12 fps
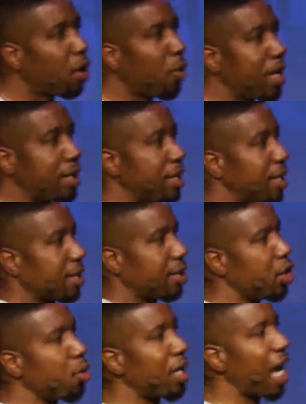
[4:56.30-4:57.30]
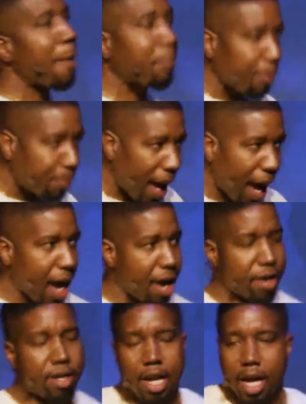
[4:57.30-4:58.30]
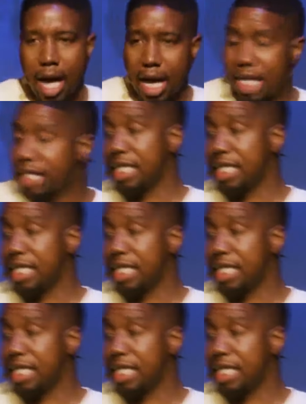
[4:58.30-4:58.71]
quizzes. You are not prepared, at least